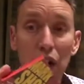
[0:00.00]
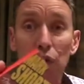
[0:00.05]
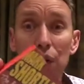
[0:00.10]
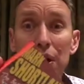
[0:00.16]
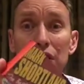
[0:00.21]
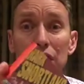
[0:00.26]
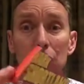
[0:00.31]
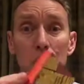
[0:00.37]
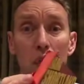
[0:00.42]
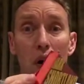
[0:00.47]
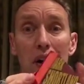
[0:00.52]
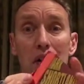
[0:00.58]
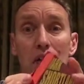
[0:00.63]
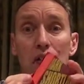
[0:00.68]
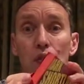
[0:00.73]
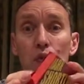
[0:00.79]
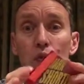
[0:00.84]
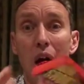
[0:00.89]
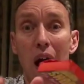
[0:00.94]
the reason why
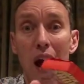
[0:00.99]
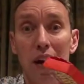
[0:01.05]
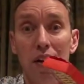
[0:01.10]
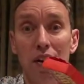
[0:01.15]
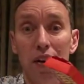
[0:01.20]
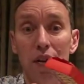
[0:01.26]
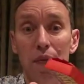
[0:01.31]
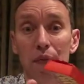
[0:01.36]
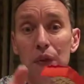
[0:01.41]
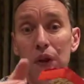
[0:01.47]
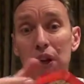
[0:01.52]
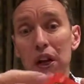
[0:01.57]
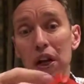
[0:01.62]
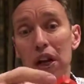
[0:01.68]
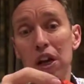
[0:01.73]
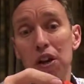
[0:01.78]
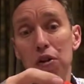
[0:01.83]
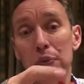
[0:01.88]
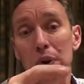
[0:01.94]
it's red
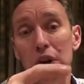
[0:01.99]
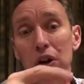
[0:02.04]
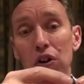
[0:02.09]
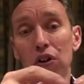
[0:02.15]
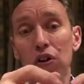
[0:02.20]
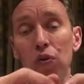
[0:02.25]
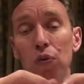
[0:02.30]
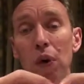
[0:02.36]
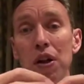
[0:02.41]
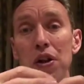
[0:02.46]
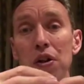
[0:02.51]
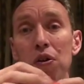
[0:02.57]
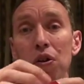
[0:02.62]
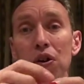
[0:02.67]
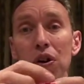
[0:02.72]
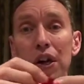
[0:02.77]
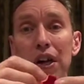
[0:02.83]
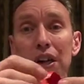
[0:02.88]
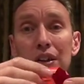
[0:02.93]
is because when you
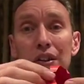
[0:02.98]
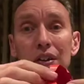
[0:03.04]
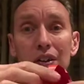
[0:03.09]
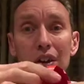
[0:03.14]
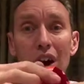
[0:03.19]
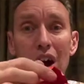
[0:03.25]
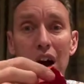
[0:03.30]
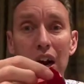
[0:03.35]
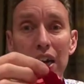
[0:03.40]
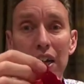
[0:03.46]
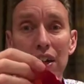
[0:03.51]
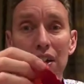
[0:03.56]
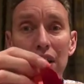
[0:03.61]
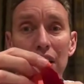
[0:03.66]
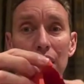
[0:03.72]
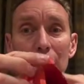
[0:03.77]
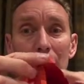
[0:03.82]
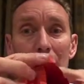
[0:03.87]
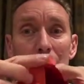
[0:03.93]
look inside,
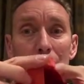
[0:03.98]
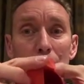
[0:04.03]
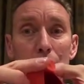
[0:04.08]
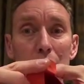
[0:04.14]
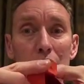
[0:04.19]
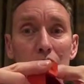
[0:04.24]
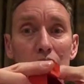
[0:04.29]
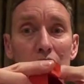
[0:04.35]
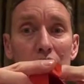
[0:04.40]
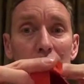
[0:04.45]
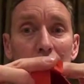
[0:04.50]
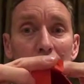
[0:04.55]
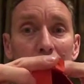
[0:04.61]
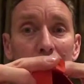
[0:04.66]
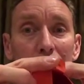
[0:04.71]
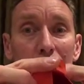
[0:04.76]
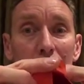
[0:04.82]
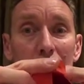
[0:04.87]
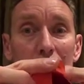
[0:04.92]
it's much easier
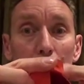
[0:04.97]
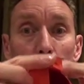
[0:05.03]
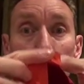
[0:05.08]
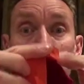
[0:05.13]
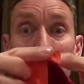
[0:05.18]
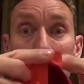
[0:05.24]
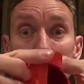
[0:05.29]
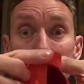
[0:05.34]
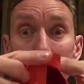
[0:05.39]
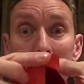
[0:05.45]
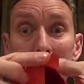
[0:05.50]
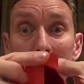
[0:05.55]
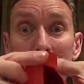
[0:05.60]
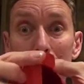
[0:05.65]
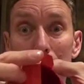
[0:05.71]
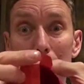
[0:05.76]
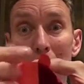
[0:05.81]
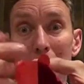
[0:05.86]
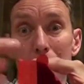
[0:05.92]
to see the white piece
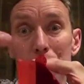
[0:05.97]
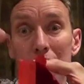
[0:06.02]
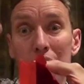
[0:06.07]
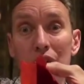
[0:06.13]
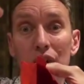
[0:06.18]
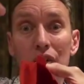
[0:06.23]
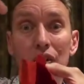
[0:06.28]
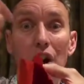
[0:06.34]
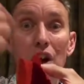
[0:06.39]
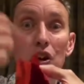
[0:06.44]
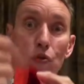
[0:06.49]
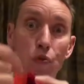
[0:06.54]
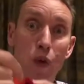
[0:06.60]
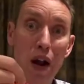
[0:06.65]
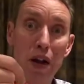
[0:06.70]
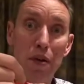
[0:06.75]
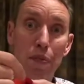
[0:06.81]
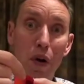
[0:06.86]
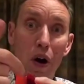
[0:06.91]
of paper inside a
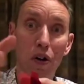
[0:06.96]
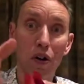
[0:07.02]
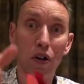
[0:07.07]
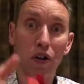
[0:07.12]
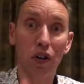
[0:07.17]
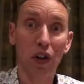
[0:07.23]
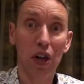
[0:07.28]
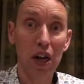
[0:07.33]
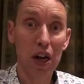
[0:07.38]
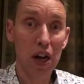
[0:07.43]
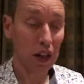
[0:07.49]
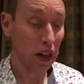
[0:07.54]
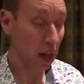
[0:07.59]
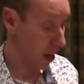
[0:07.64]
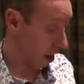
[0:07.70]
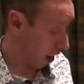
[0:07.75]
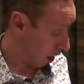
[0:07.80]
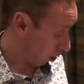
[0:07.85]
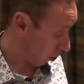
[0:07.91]
red box
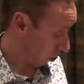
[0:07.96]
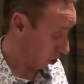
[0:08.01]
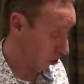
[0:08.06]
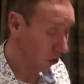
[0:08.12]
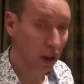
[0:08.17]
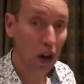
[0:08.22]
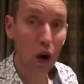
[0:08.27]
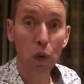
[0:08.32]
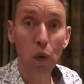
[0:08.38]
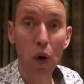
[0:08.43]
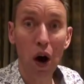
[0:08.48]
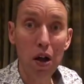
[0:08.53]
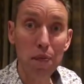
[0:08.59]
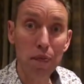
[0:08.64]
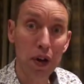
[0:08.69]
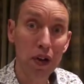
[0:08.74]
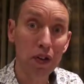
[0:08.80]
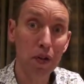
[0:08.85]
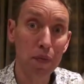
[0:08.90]
than it is to see a
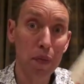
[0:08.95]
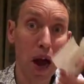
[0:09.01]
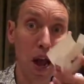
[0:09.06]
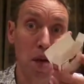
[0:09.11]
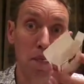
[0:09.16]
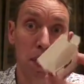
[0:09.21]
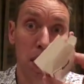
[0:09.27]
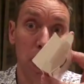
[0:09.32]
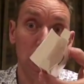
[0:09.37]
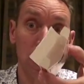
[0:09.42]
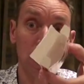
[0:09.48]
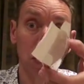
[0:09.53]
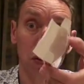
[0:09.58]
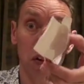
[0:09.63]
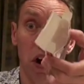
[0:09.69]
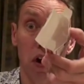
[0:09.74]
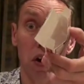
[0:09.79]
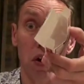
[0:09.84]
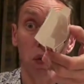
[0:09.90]
white piece of paper
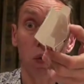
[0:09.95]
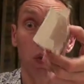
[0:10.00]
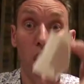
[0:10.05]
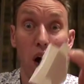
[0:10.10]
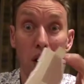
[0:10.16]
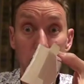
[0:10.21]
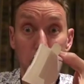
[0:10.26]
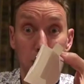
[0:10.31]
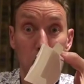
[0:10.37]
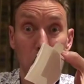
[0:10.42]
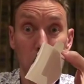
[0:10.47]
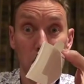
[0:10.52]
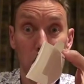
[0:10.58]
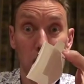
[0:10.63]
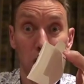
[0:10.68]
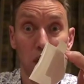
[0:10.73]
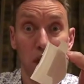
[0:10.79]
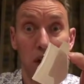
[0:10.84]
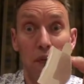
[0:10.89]
inside a white
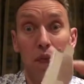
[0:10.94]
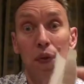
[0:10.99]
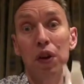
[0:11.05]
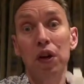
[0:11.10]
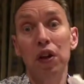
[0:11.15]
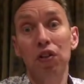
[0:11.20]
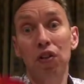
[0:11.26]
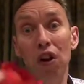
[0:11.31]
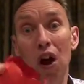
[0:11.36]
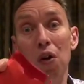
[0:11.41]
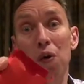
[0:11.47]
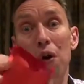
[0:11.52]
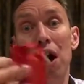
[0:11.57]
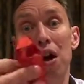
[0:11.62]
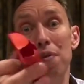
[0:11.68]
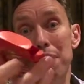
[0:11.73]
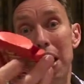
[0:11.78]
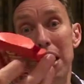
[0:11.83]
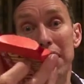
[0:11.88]
box. So
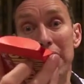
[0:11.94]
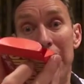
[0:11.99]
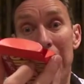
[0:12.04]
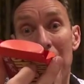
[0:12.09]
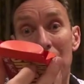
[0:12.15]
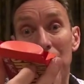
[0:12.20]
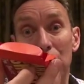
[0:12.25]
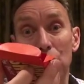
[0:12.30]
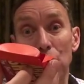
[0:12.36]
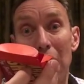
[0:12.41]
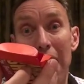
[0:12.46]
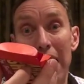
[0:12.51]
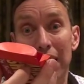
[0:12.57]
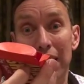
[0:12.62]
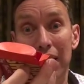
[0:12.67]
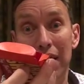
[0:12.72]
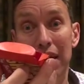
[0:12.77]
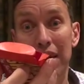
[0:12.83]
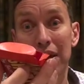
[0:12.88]
I made it out of
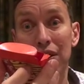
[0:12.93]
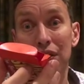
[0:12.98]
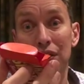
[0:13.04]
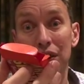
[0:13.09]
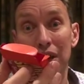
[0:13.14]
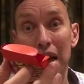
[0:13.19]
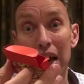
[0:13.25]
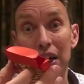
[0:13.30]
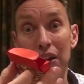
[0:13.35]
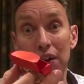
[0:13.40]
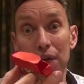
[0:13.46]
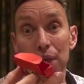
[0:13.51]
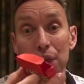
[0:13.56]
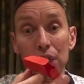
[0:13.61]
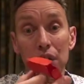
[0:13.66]
red instead.